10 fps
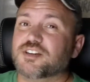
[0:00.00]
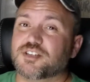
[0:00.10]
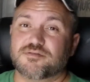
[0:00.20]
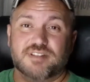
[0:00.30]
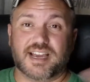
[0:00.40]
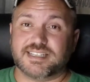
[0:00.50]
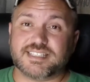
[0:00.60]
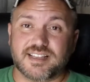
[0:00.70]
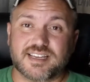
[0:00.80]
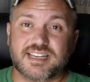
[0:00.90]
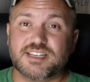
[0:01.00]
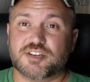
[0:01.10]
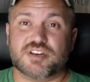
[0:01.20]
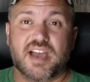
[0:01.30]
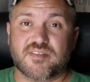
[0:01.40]
Do you like selling it?
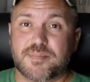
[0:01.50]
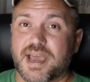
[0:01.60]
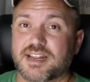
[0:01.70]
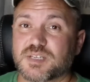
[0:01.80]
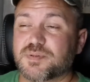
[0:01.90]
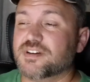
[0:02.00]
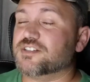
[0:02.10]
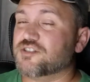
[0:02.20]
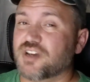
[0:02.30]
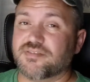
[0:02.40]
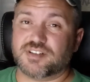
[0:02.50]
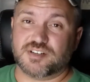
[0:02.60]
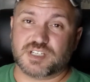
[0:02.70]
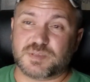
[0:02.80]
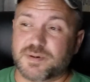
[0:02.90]
Did you have a bad experience? Did you have a
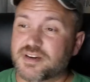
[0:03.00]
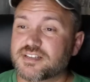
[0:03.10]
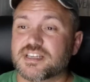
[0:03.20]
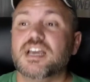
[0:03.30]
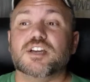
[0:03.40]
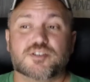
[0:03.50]
good experience?